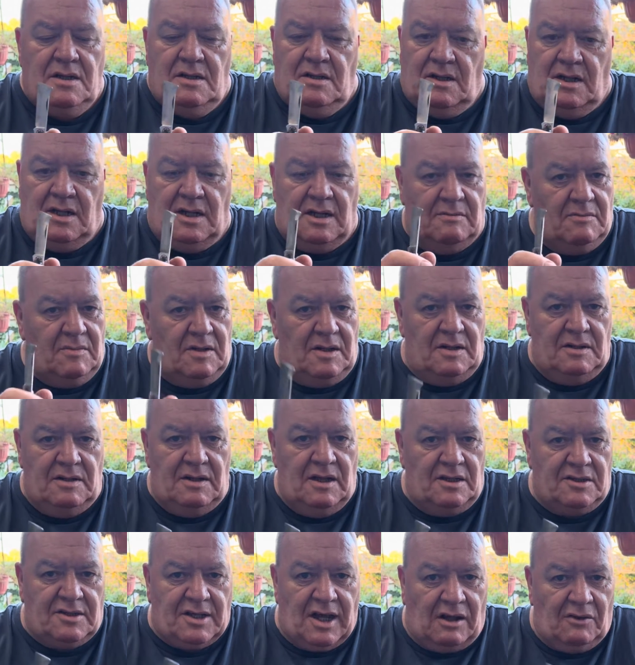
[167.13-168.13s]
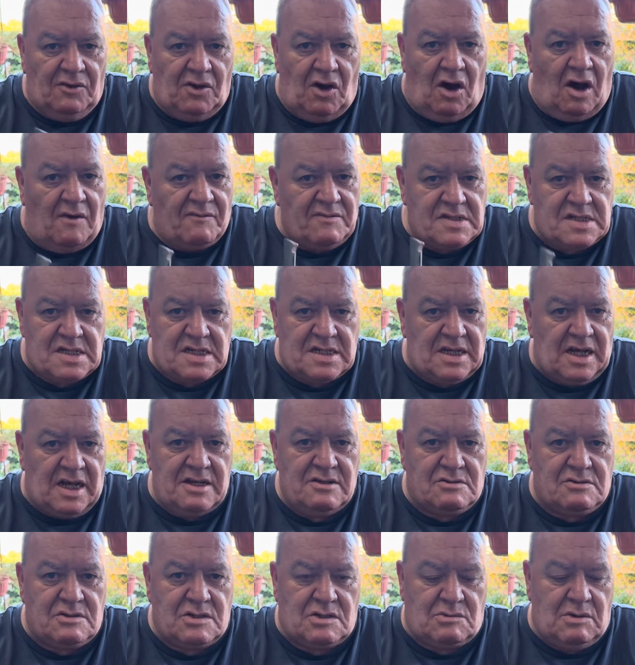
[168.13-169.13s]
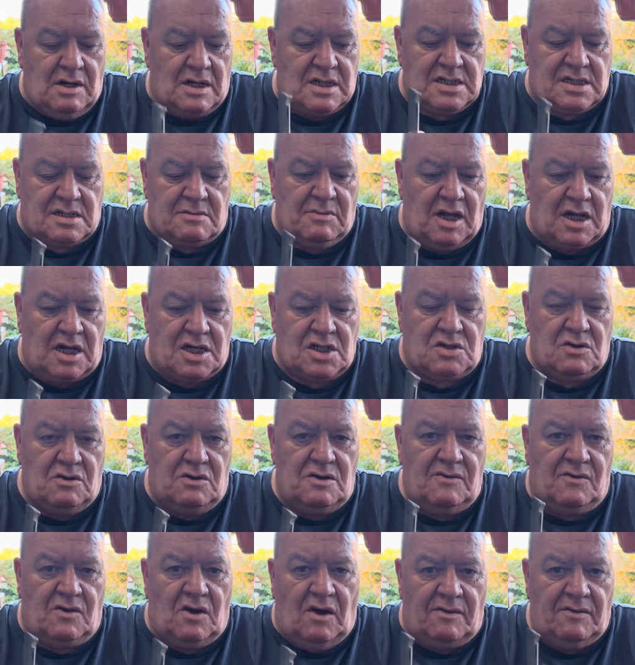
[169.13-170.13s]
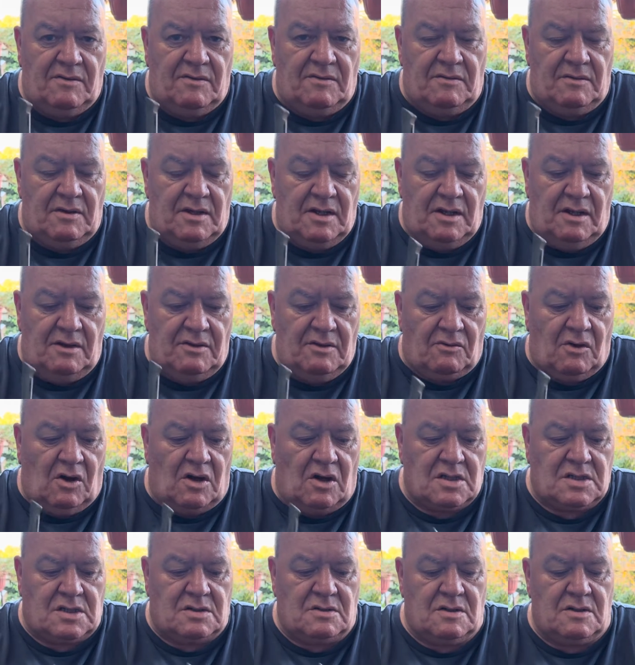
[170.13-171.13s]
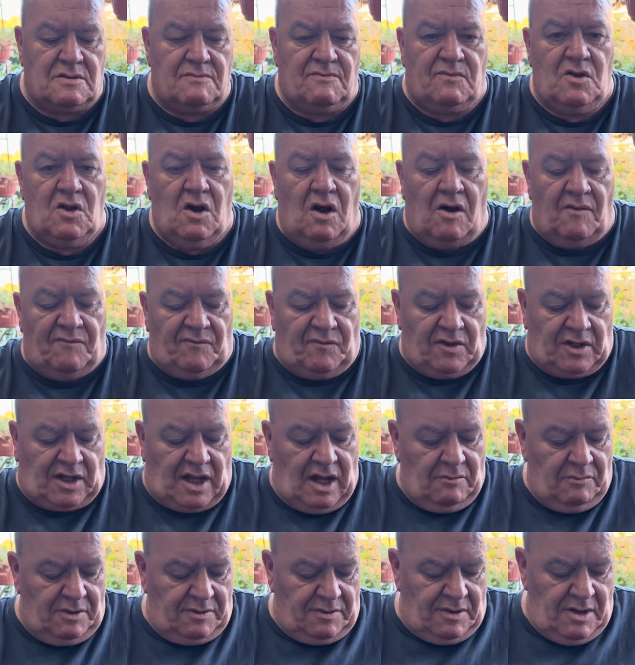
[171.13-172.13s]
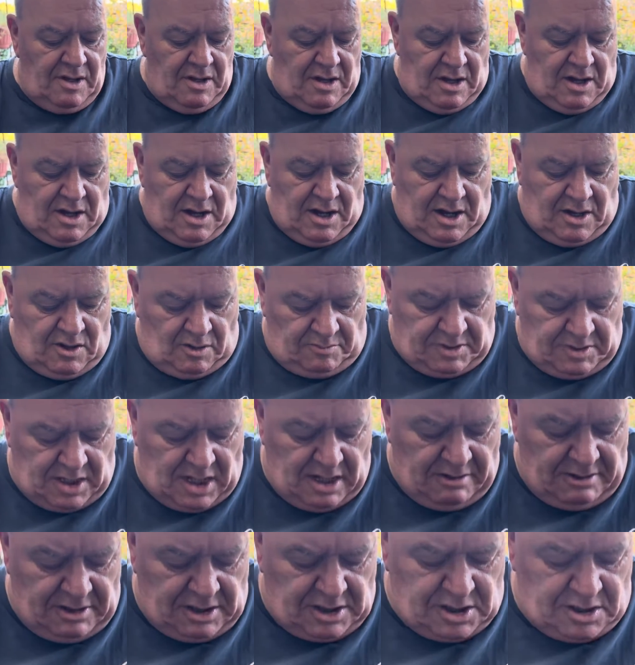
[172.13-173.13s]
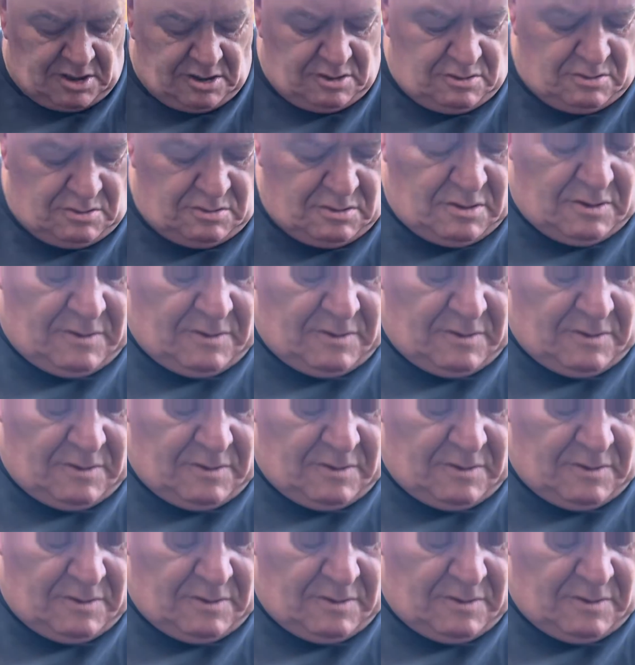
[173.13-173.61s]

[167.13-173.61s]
A dull knife is a dangerous one, so make sure you've got, you know, the right sort of knife to cut with. And I'm going to